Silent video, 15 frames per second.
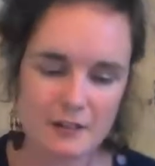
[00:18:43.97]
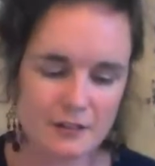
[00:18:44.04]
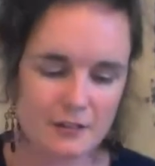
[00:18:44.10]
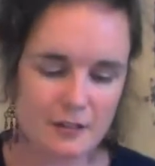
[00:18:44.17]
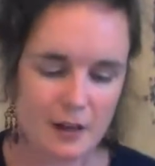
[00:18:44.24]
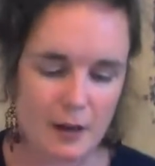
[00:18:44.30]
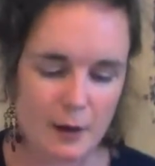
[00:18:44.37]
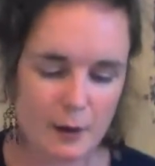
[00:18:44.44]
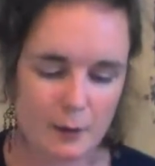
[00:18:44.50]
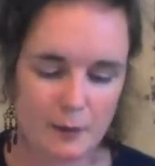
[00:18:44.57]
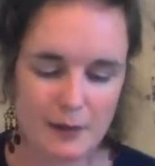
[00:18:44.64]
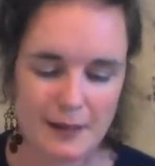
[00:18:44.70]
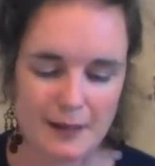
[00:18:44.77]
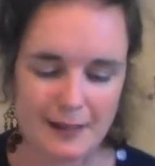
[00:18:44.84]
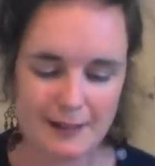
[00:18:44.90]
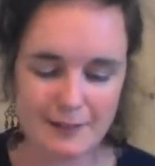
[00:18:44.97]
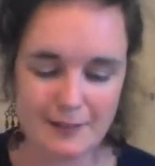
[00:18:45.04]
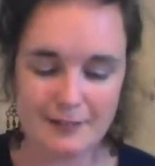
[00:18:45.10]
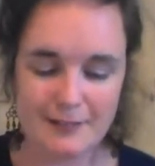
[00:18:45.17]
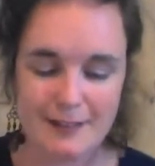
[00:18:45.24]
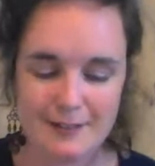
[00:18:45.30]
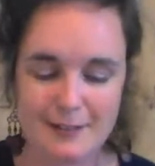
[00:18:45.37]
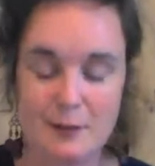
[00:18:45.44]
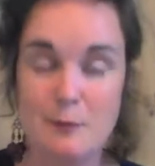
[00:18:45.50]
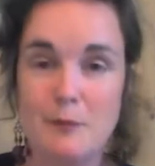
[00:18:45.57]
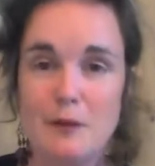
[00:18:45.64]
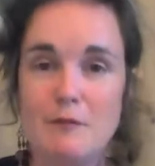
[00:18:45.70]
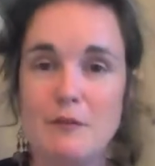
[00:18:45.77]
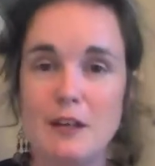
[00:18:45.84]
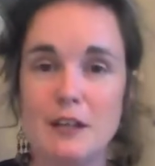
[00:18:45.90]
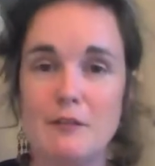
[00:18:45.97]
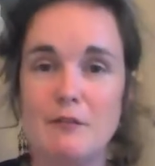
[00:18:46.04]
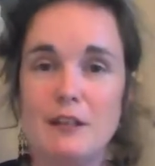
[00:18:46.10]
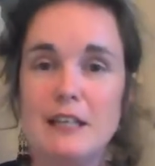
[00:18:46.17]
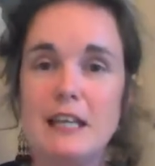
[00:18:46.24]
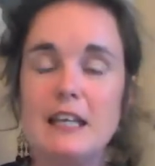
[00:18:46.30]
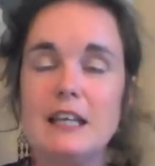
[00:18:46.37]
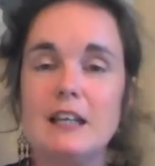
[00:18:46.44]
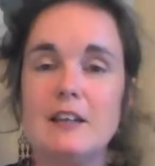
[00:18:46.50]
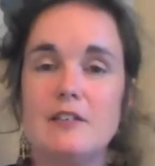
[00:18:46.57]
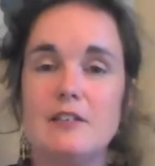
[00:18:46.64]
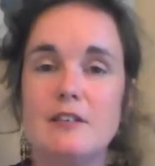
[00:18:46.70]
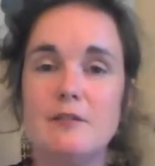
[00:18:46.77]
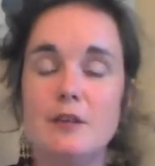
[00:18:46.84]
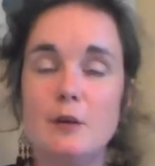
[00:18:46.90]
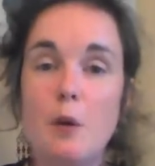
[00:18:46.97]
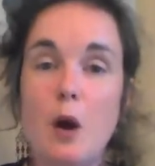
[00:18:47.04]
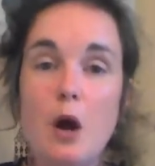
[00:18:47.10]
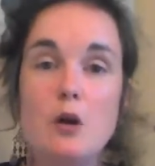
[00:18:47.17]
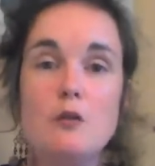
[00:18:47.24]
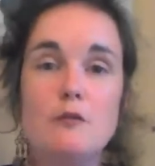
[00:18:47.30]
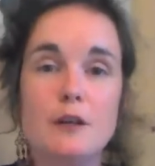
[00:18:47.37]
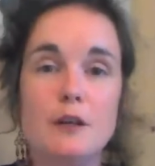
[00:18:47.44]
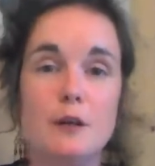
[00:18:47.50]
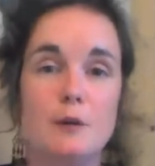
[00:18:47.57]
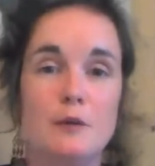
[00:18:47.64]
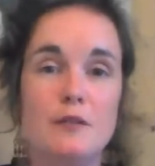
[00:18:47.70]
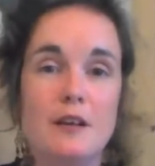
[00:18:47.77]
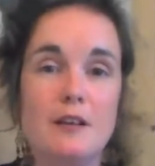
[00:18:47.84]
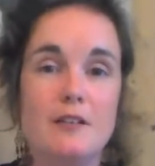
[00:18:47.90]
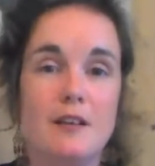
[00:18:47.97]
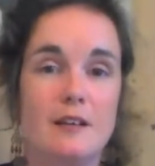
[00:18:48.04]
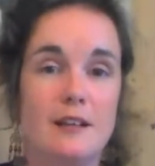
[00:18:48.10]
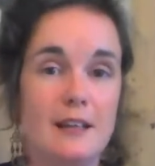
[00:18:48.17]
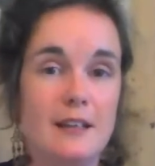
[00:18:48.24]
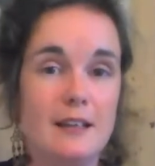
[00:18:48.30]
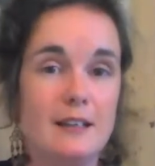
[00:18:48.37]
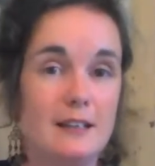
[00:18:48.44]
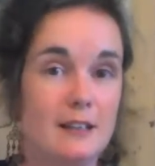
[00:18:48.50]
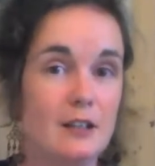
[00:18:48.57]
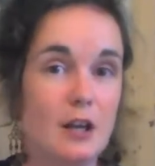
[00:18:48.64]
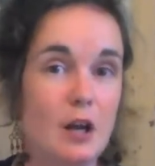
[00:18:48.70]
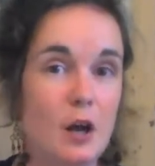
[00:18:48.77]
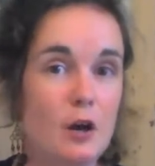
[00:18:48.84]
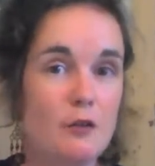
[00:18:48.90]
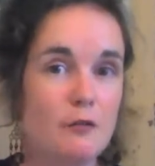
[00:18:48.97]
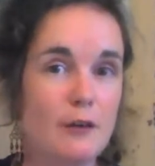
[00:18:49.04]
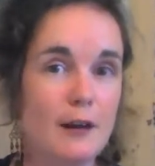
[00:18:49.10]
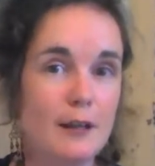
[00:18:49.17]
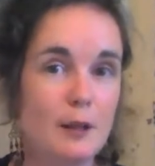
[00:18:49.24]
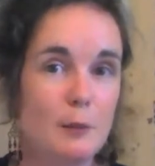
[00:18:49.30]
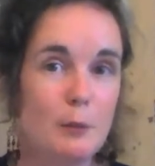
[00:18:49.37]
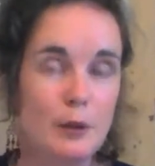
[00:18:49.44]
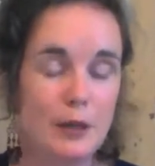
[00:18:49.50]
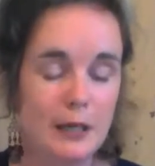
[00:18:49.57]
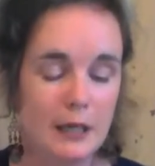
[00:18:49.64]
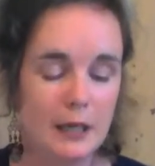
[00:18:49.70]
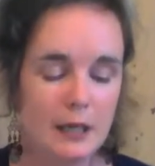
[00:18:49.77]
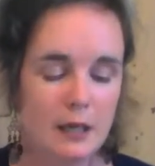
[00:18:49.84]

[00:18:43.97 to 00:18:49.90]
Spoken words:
So this can be really ridiculous. If you overuse this, you can over-egg the pudding.